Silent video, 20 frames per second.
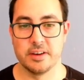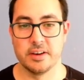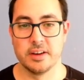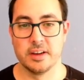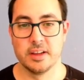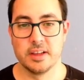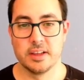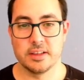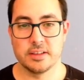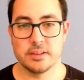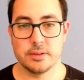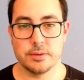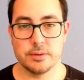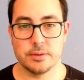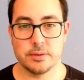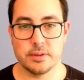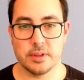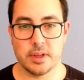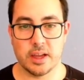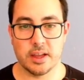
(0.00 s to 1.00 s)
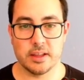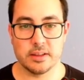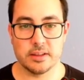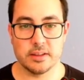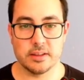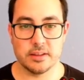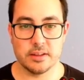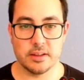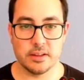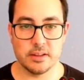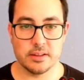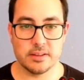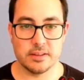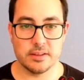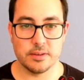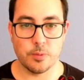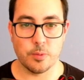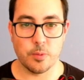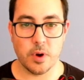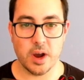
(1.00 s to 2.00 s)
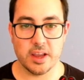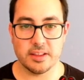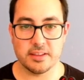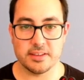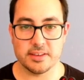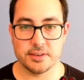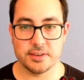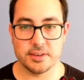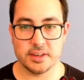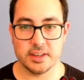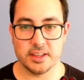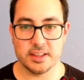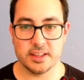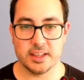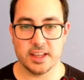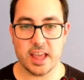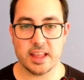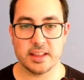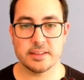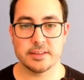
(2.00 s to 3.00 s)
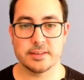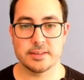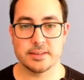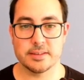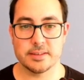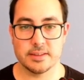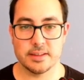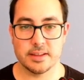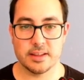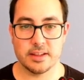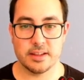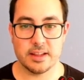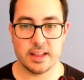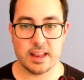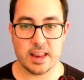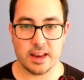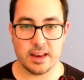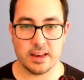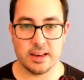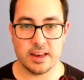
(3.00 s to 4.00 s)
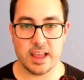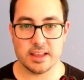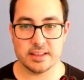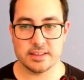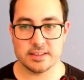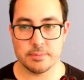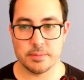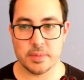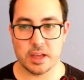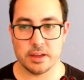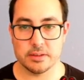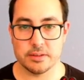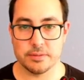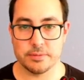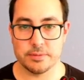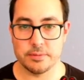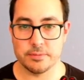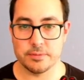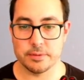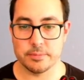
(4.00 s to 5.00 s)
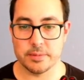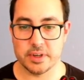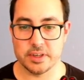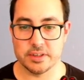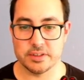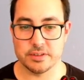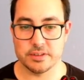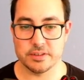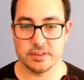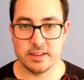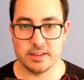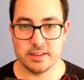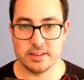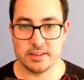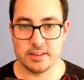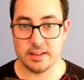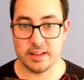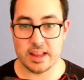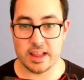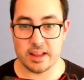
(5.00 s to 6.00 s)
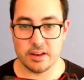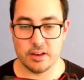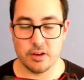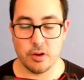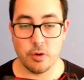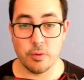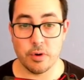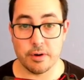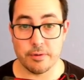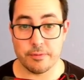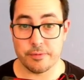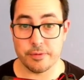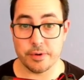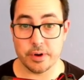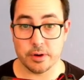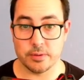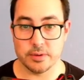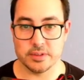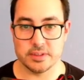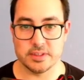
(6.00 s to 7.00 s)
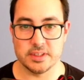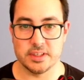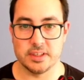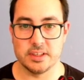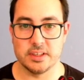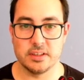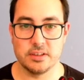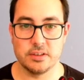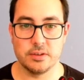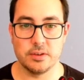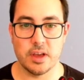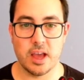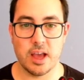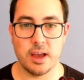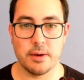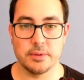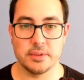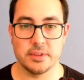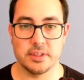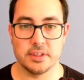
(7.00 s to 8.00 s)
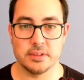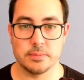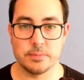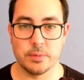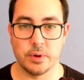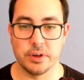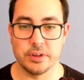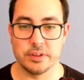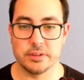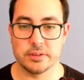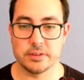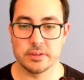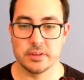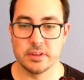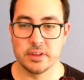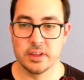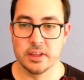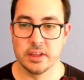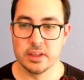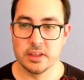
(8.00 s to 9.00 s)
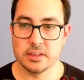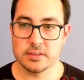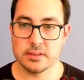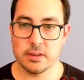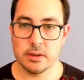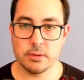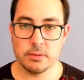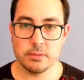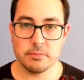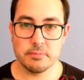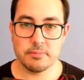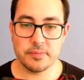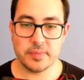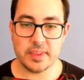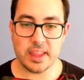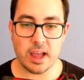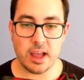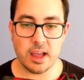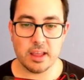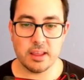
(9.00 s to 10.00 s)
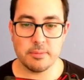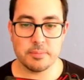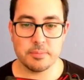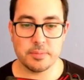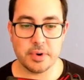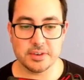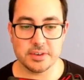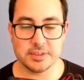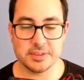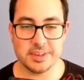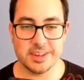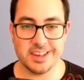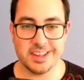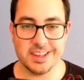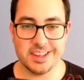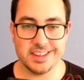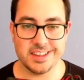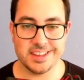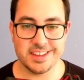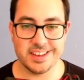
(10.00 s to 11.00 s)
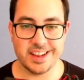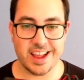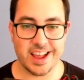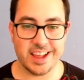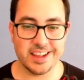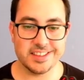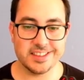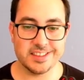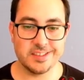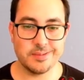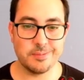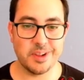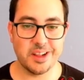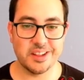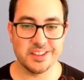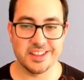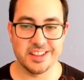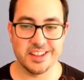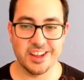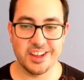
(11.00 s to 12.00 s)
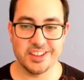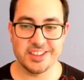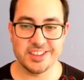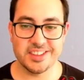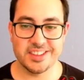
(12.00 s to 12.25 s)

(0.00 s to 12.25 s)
So, and the whiter it gets, the less amount of information, the lower frequency you have in these points. So I personally like this plot a lot.